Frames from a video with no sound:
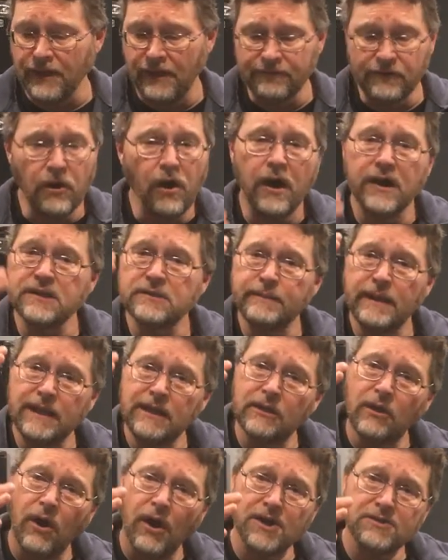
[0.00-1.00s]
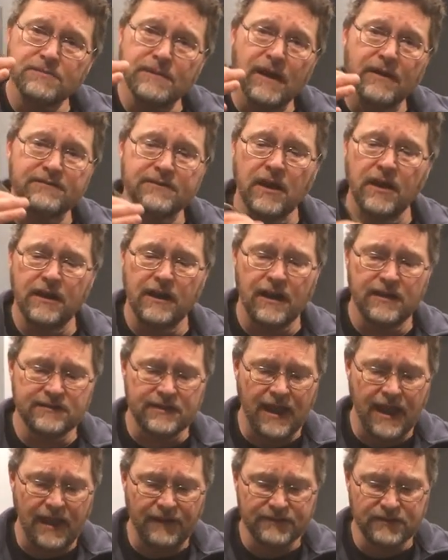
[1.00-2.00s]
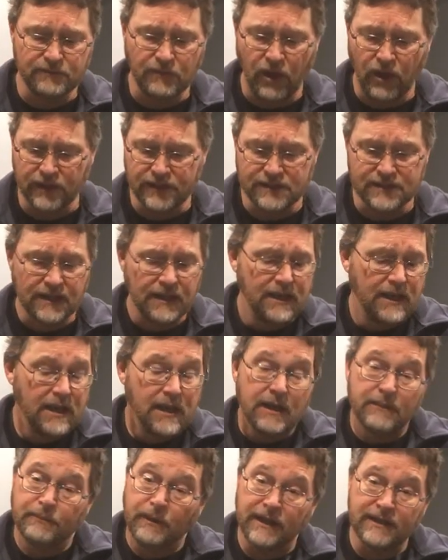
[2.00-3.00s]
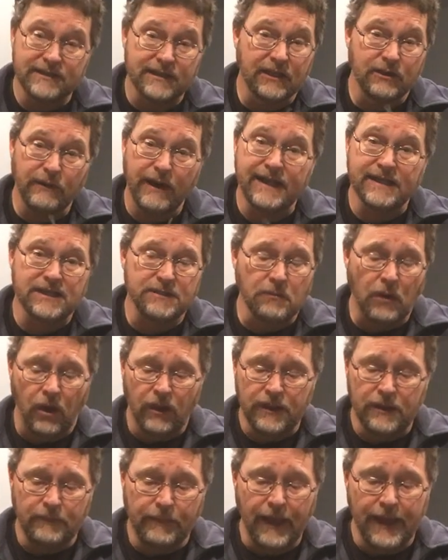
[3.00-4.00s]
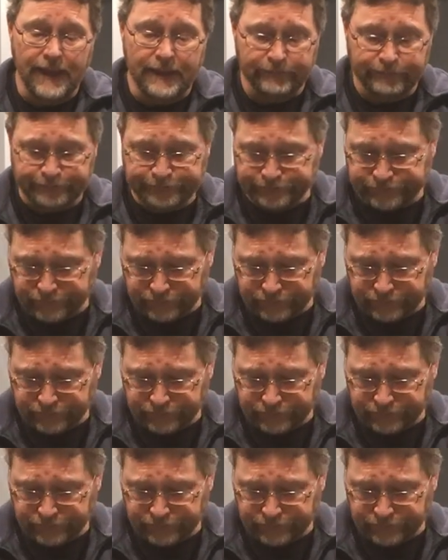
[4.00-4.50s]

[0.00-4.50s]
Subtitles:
I've caught as many largemouths on it as I have smallies, but it's a great smallie bait.